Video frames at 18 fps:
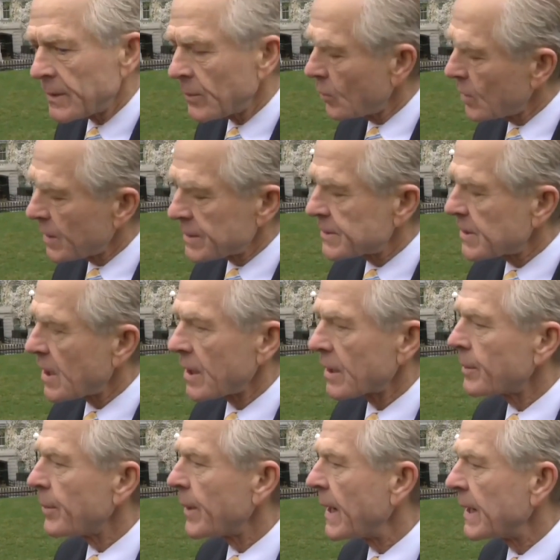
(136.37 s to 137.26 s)
I, I don't want to
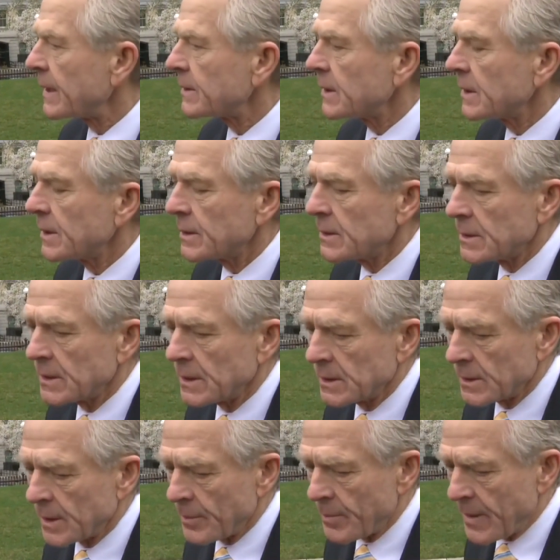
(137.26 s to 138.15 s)
talk about
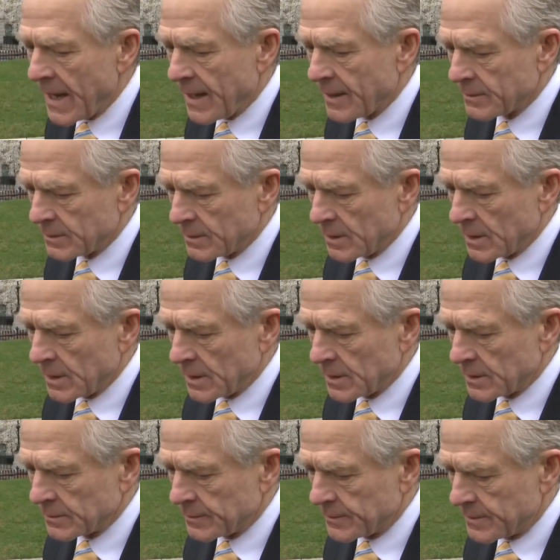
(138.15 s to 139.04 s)
uh, about
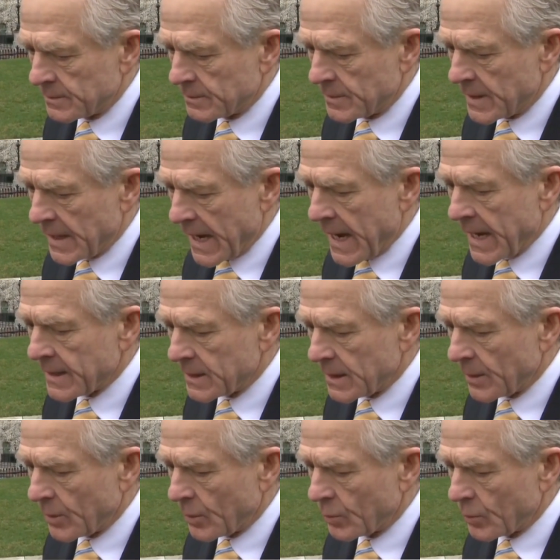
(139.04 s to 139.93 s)
uh,
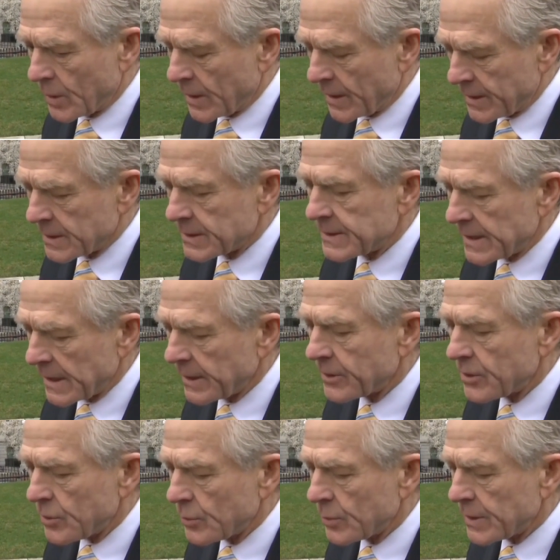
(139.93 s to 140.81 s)
that. What I can
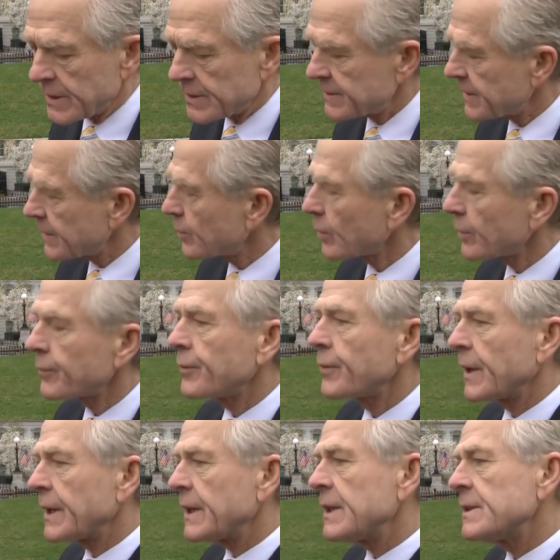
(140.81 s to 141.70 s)
tell you is that we're
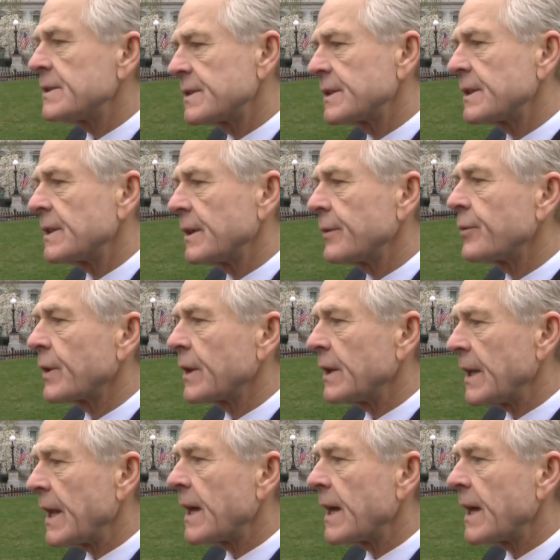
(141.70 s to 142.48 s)
fighting significant